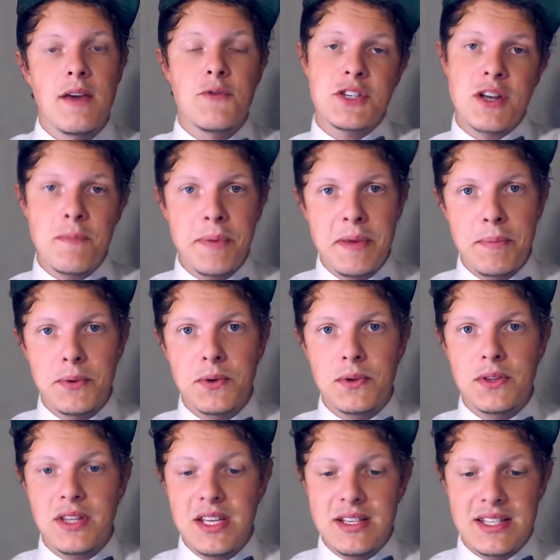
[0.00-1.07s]
And for some
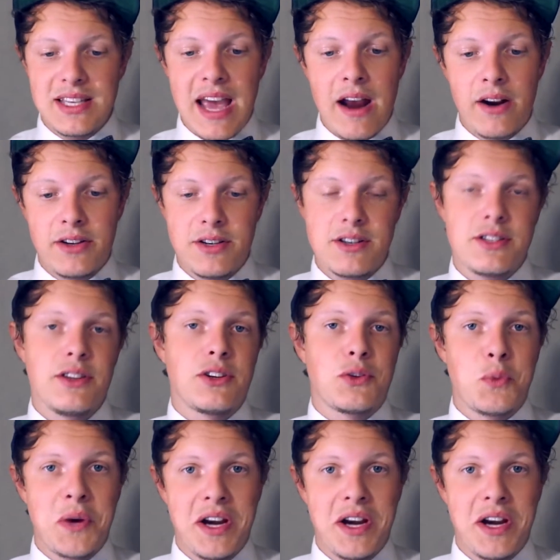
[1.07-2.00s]
people, these characters look